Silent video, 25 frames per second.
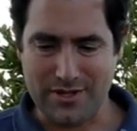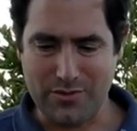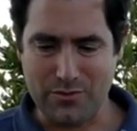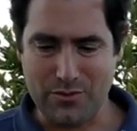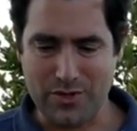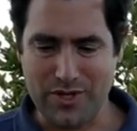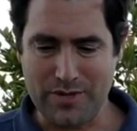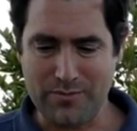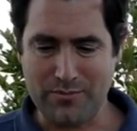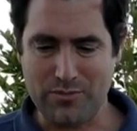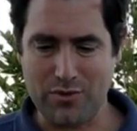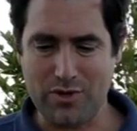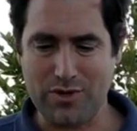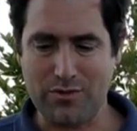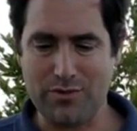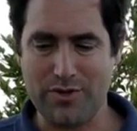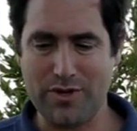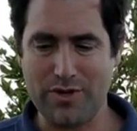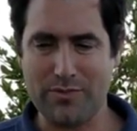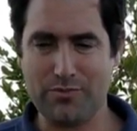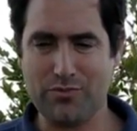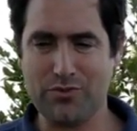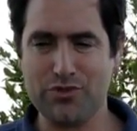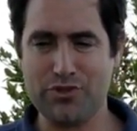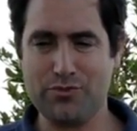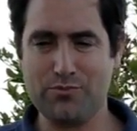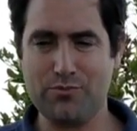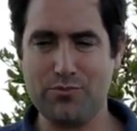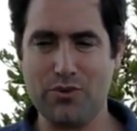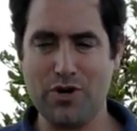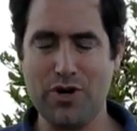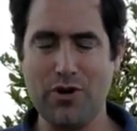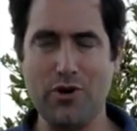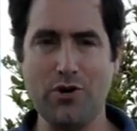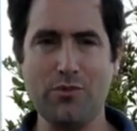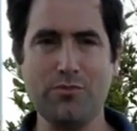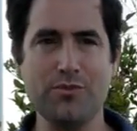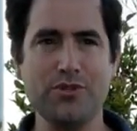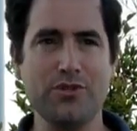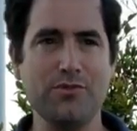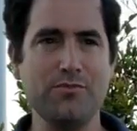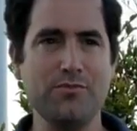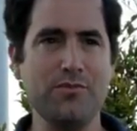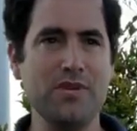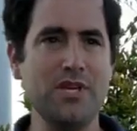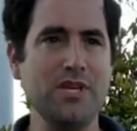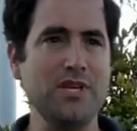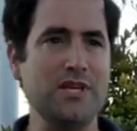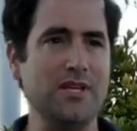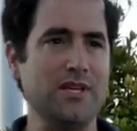What it brought home to
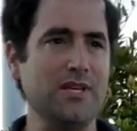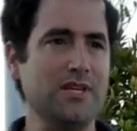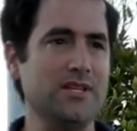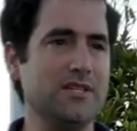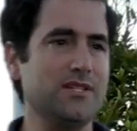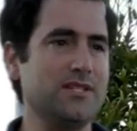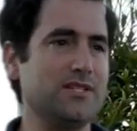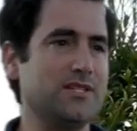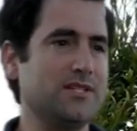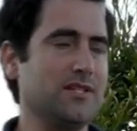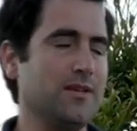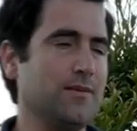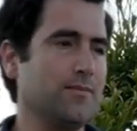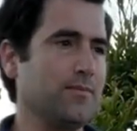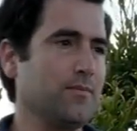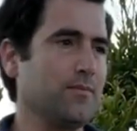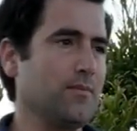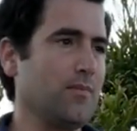me is,